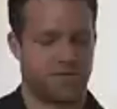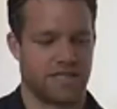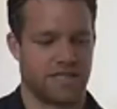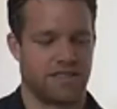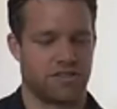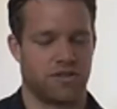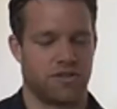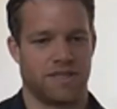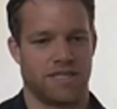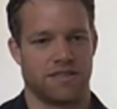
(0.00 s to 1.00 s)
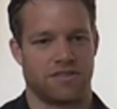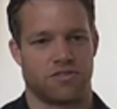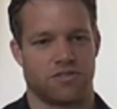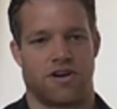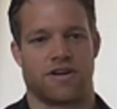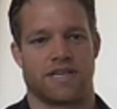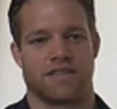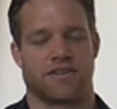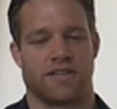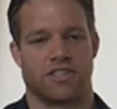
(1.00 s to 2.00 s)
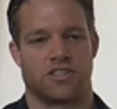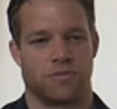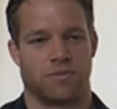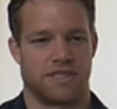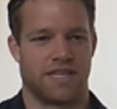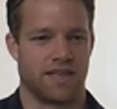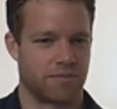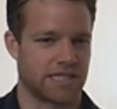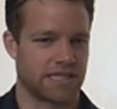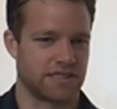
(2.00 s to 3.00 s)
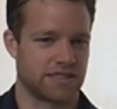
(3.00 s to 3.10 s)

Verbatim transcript: an extremely strong integration with Databricks.